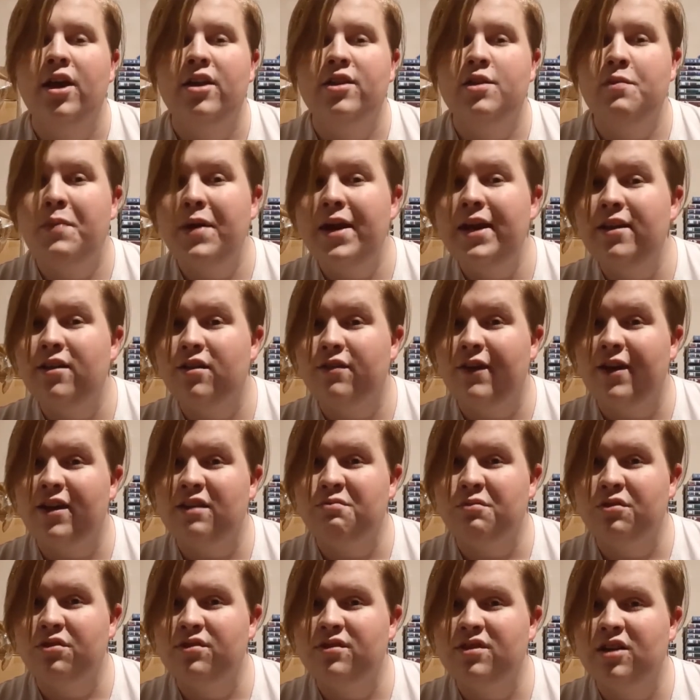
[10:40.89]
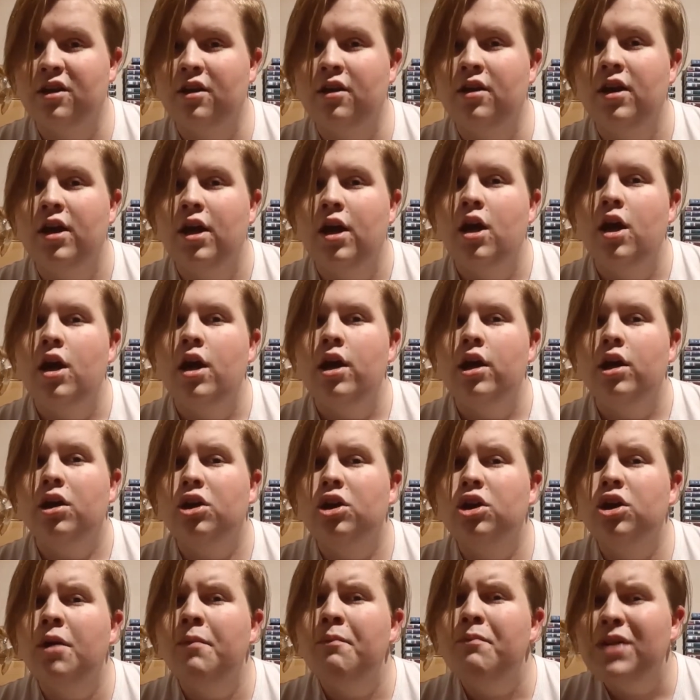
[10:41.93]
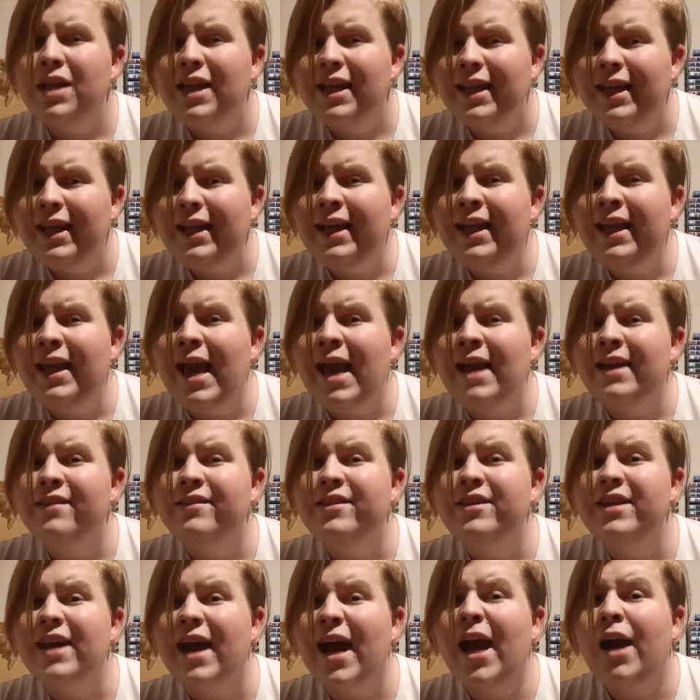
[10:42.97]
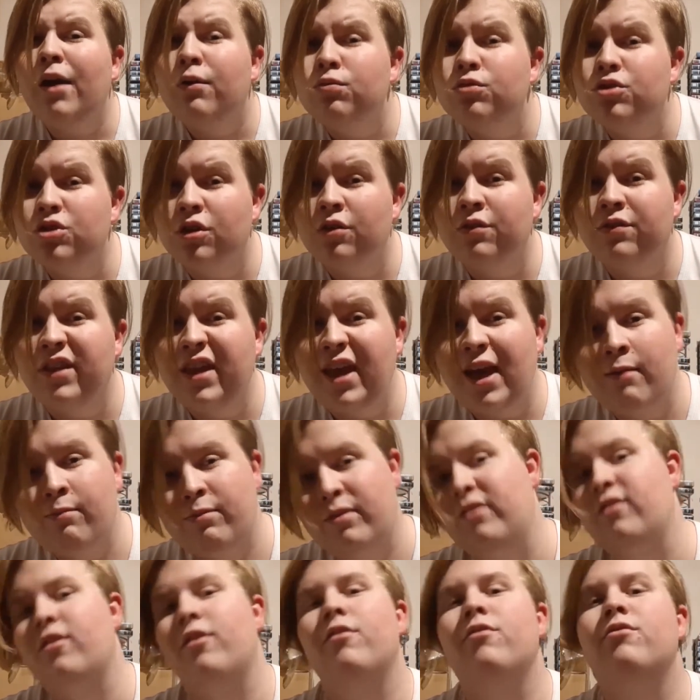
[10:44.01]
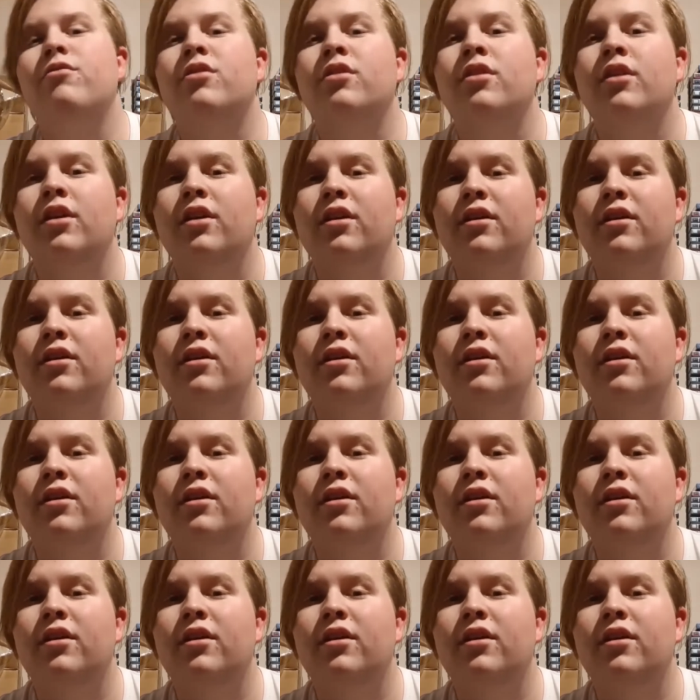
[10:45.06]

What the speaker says: The penis face monster completely edited out of the episode